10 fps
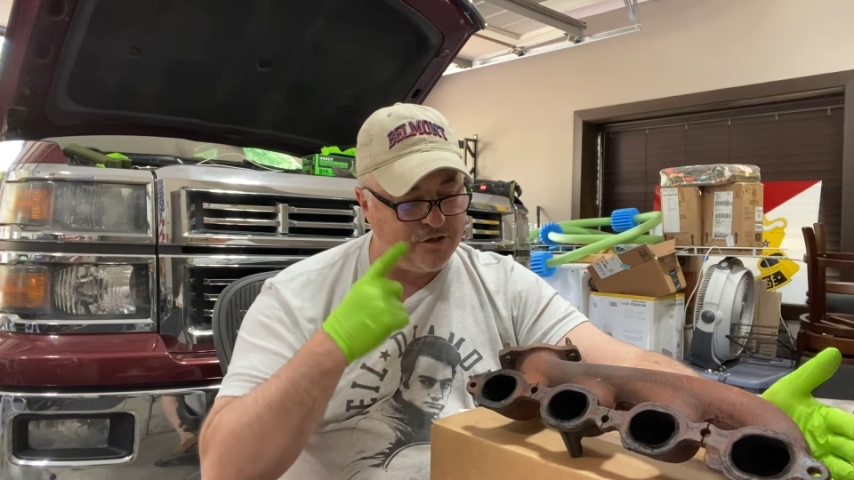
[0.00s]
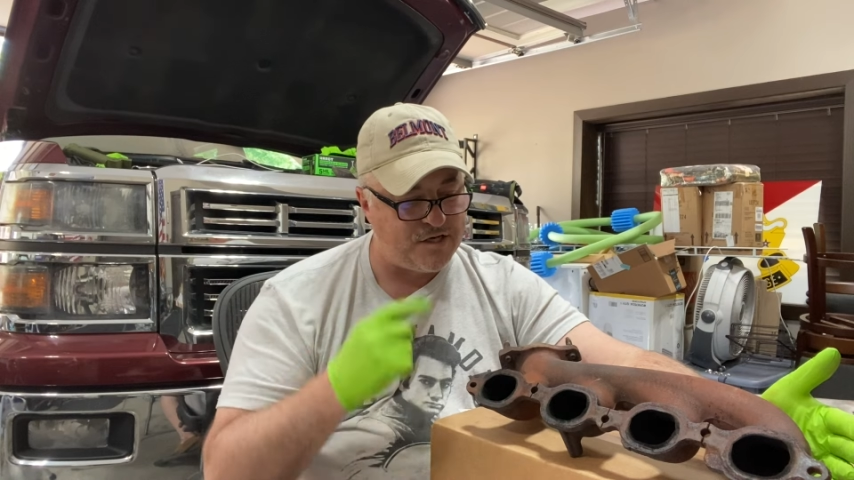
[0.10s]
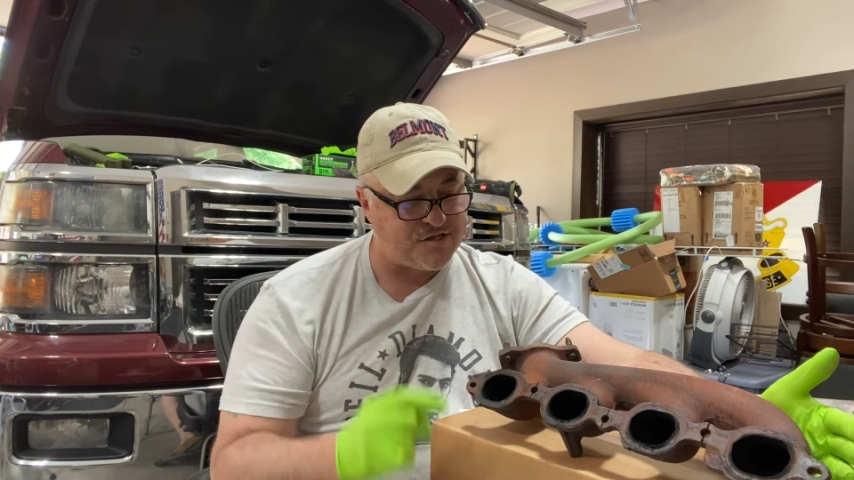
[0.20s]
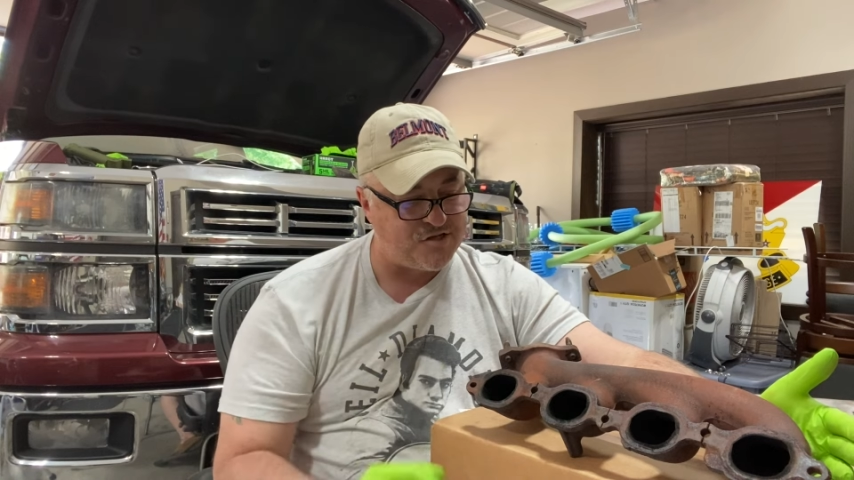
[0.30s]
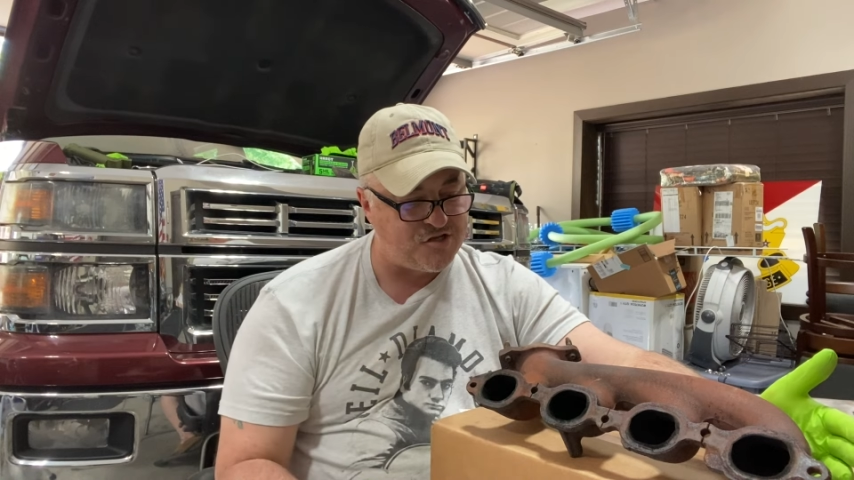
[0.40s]

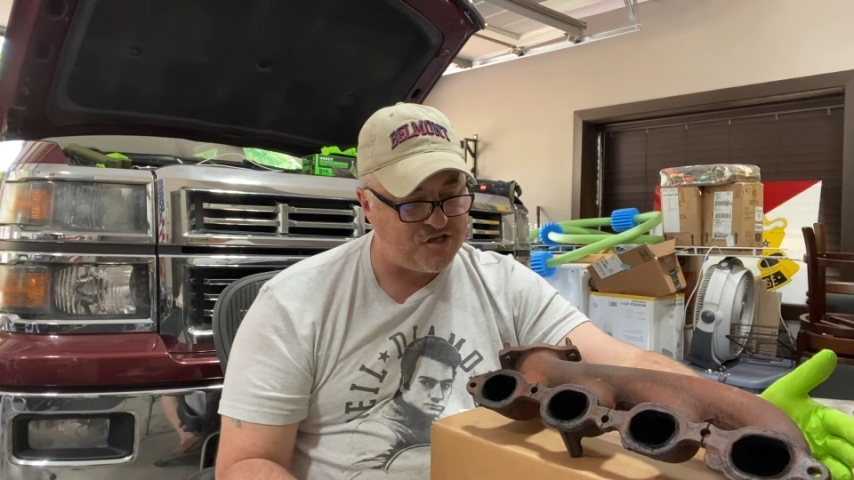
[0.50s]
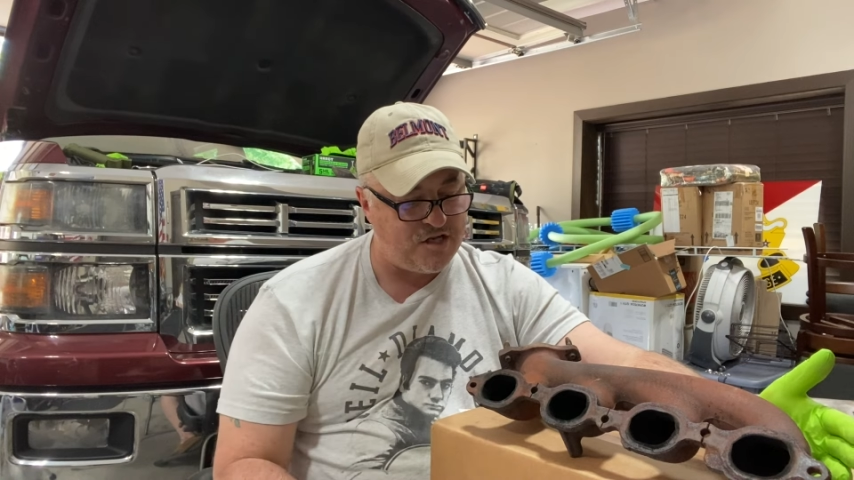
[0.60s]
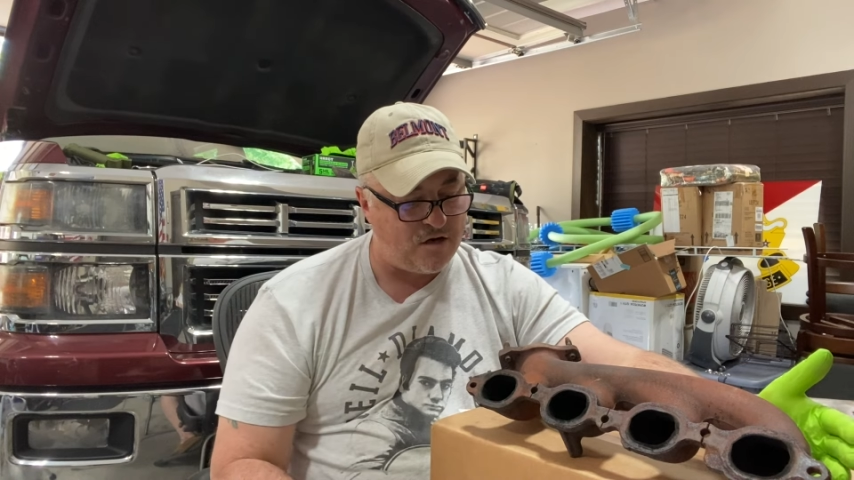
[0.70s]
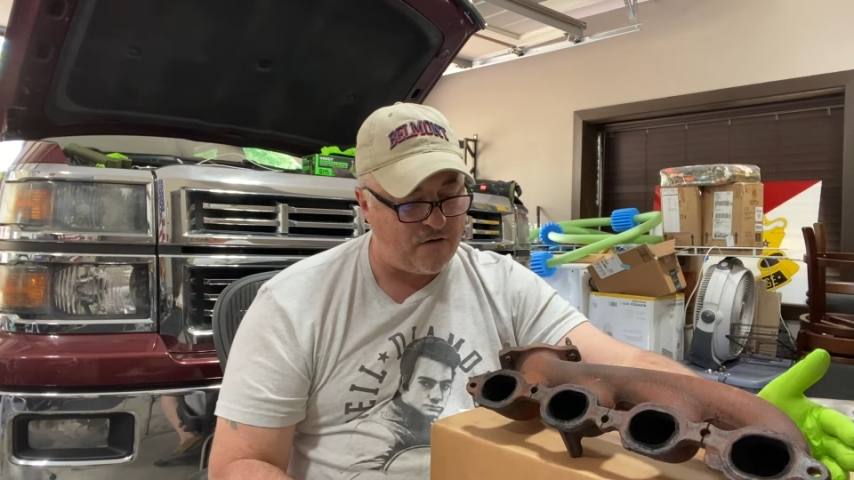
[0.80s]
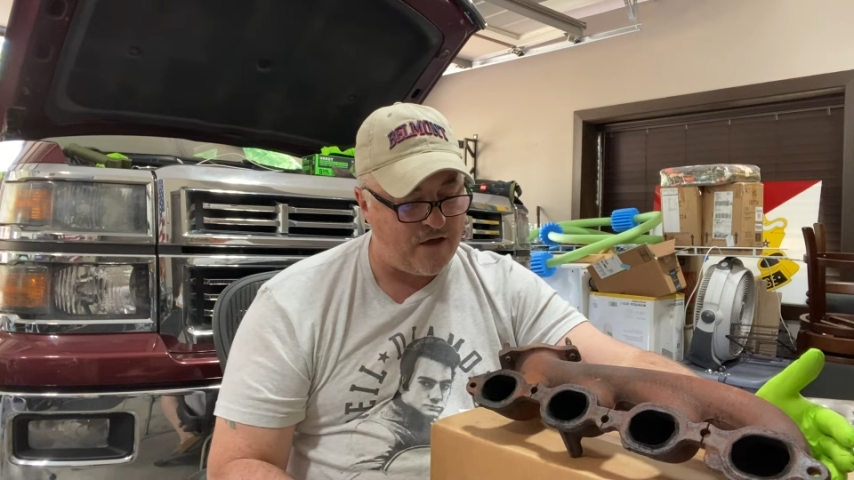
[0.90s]
doesn't see
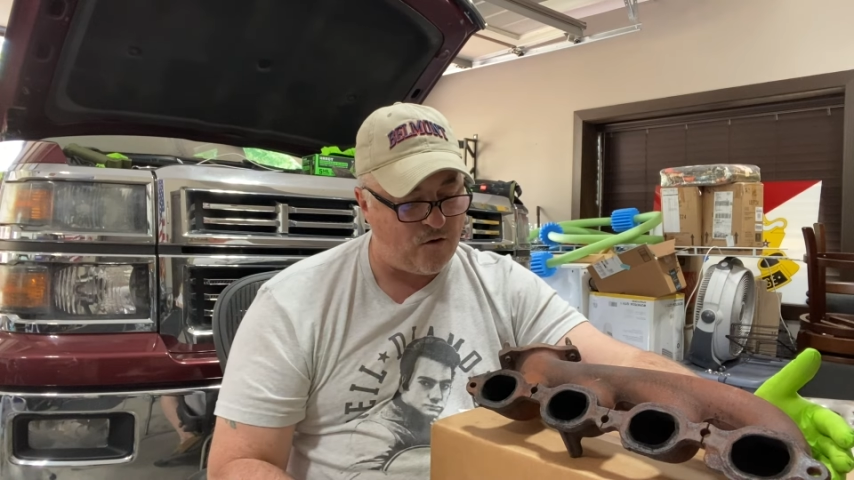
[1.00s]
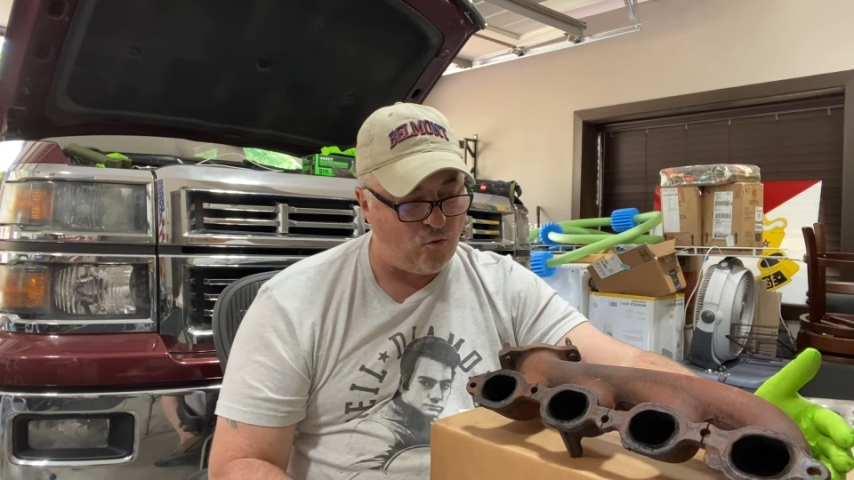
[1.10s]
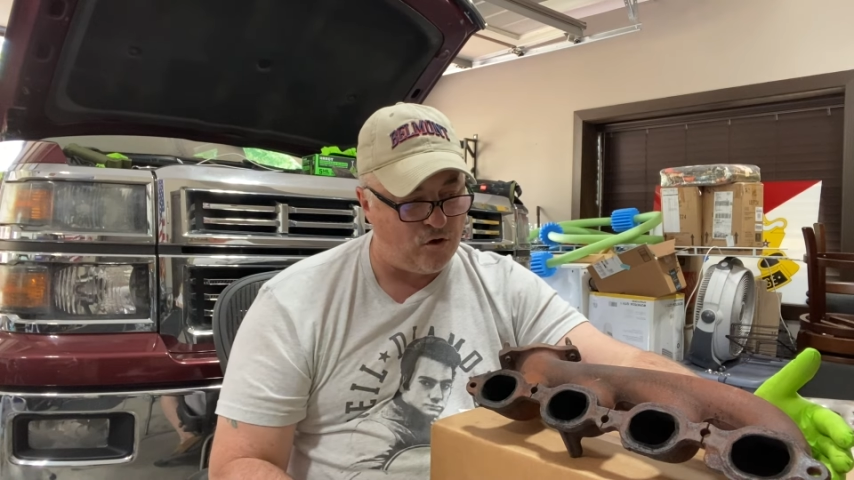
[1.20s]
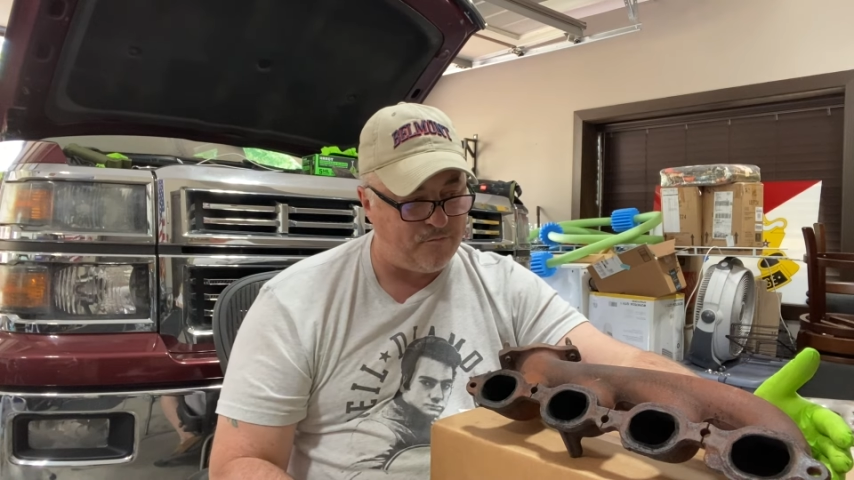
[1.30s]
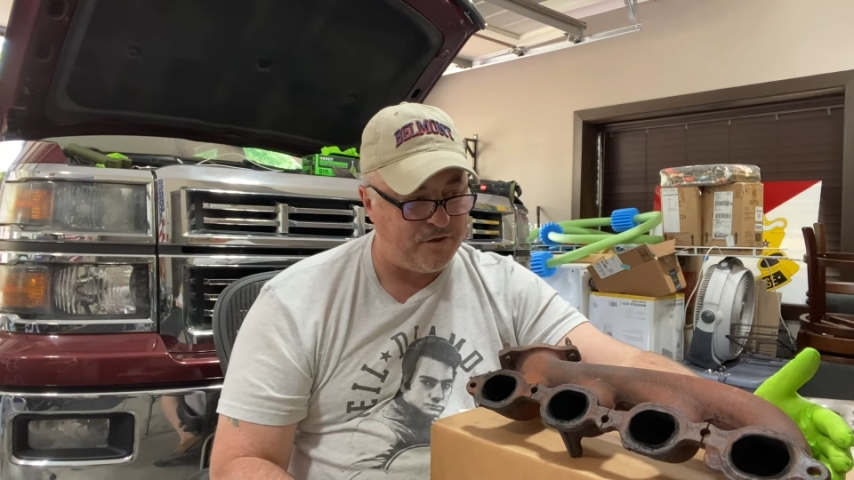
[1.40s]
all that
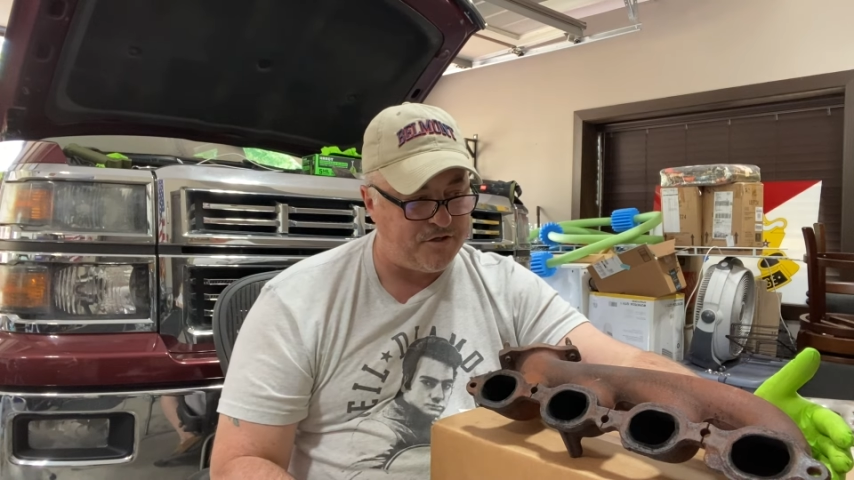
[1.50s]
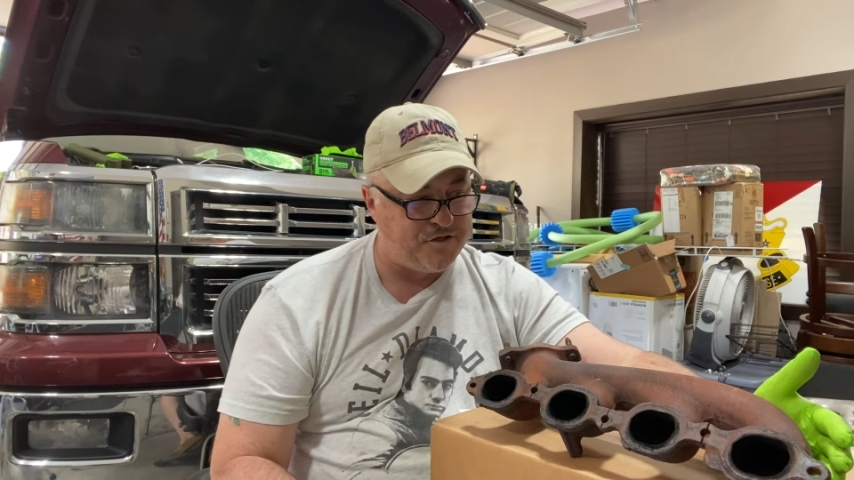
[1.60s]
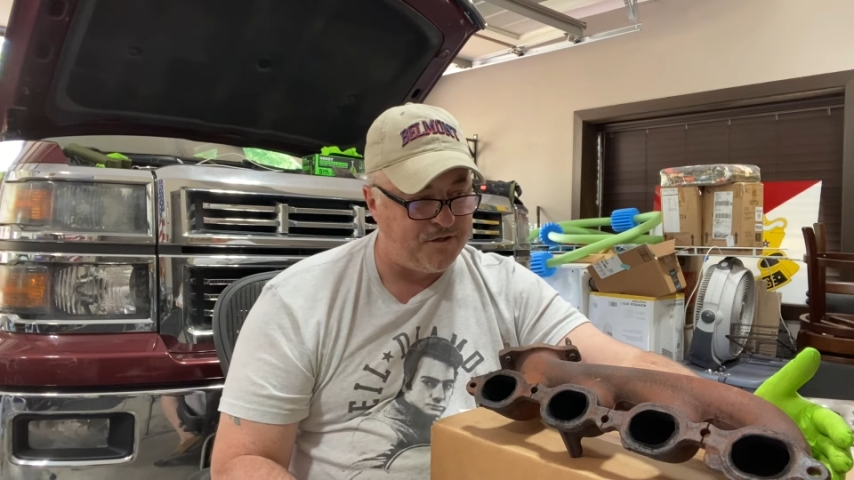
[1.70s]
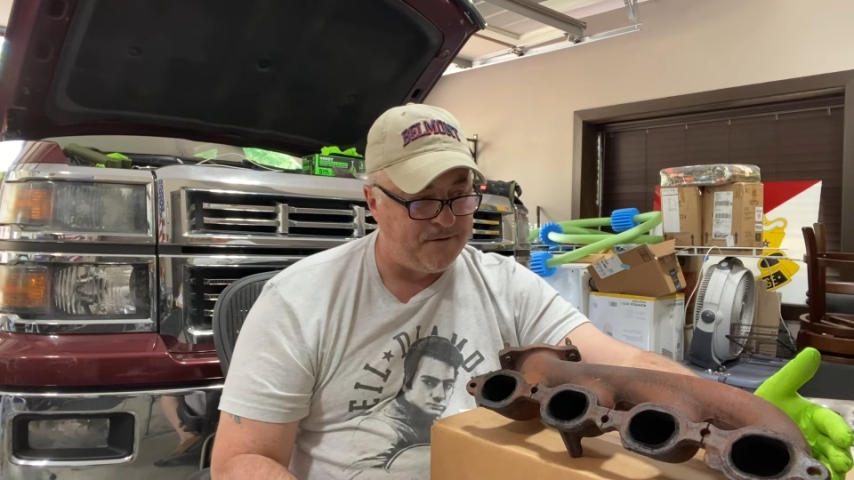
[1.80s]
warpage.